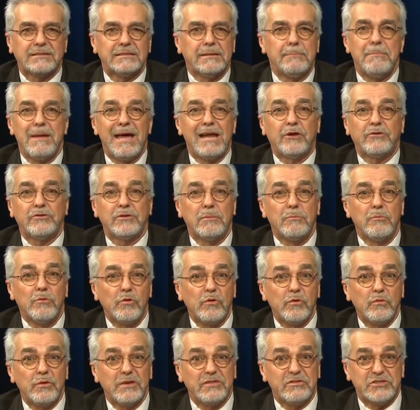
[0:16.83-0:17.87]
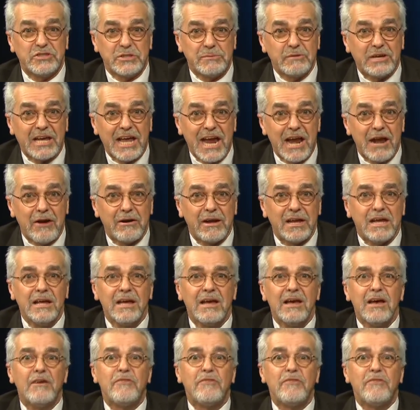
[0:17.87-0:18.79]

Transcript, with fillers: The Man on the Moon with Jim Carrey,